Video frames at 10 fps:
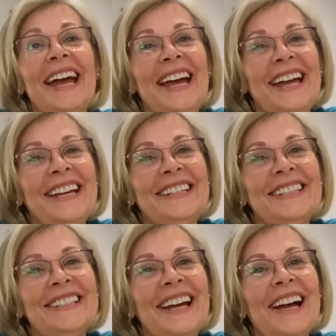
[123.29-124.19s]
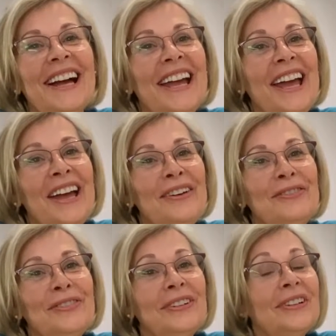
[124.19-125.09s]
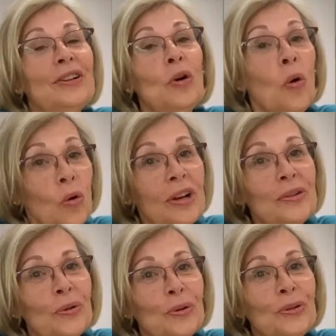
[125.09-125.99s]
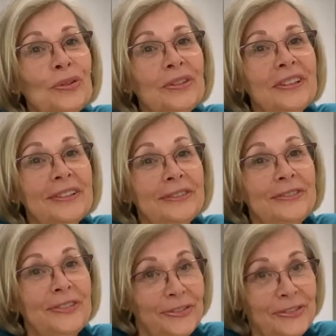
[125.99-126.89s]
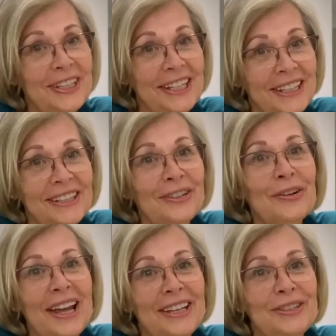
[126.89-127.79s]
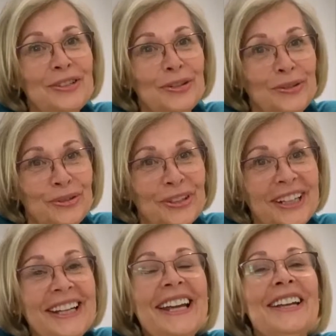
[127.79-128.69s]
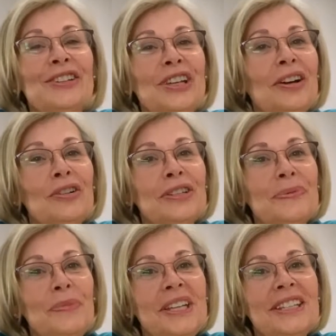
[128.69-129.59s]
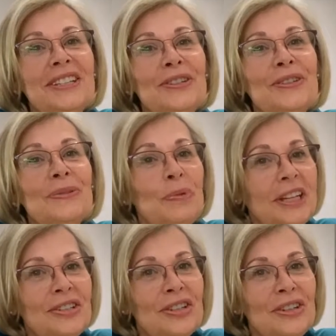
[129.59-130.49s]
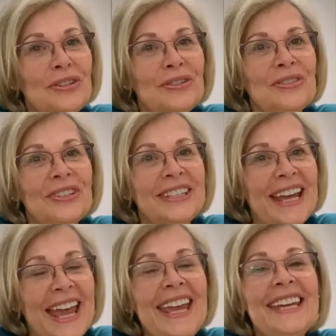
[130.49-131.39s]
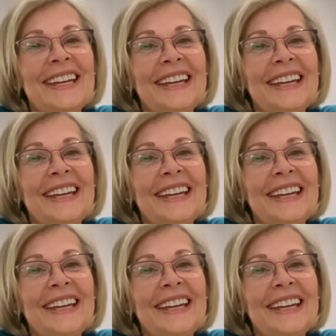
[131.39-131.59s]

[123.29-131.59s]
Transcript: and I have all in all 15 grandchildren. She asked me to speak to you today